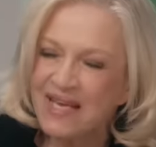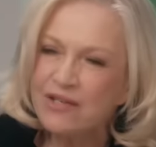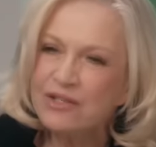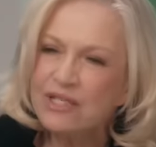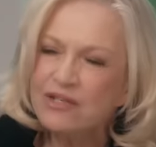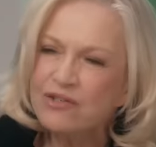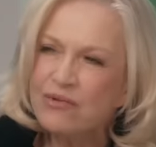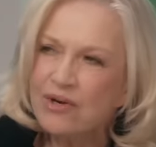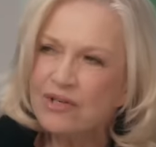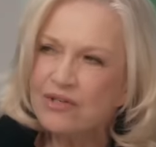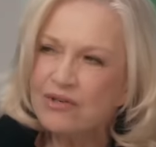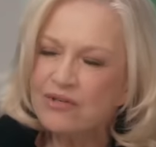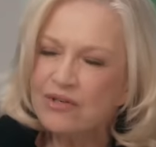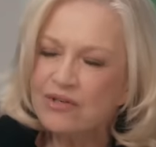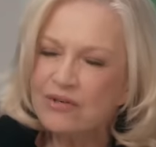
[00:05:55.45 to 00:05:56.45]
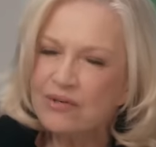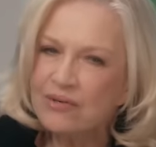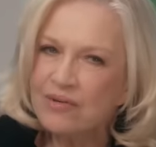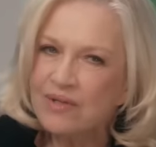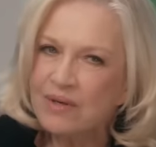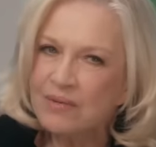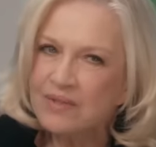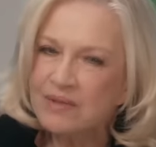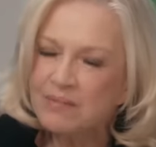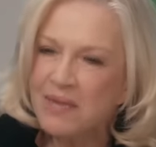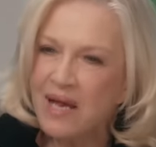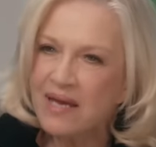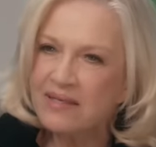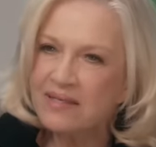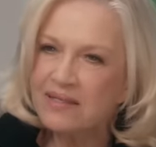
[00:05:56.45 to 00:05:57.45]
You said you also knew there was a
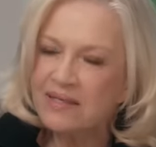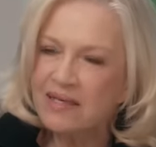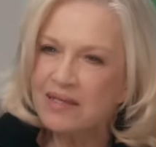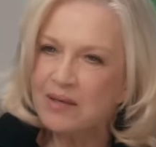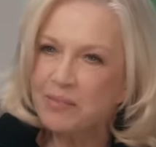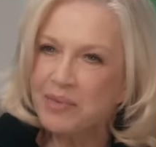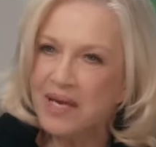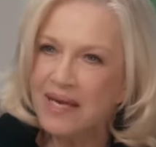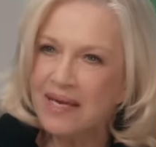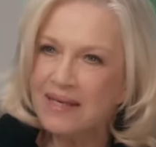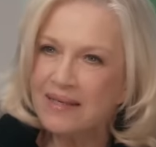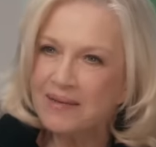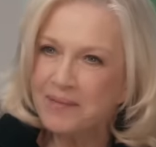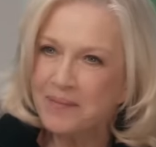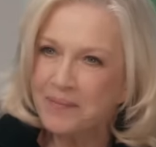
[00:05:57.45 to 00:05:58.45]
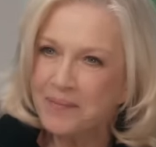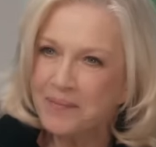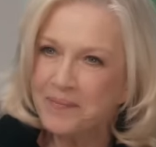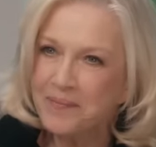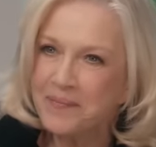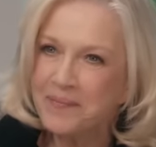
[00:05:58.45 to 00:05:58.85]
mask on the pain. It